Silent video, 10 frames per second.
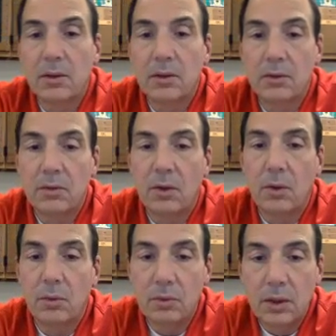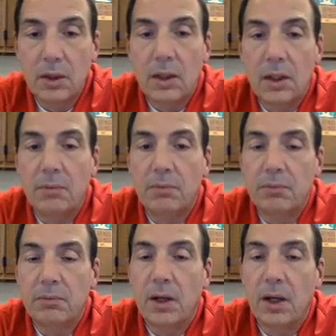So if
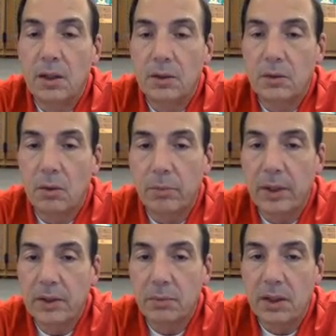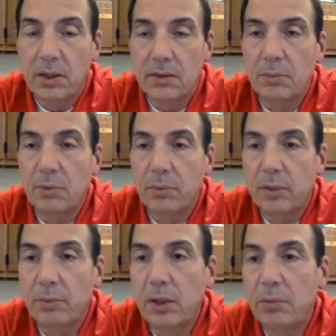going back to my example
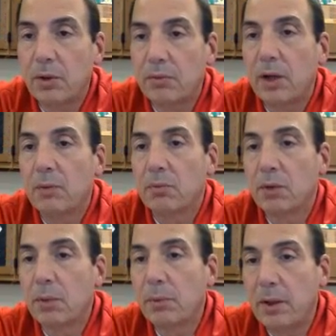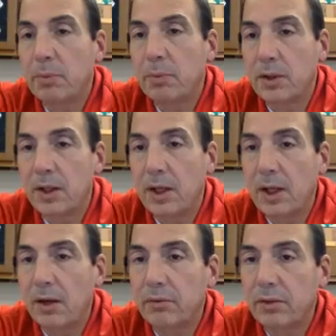about paper, if I rip a paper in
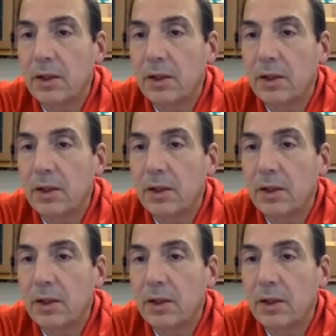half,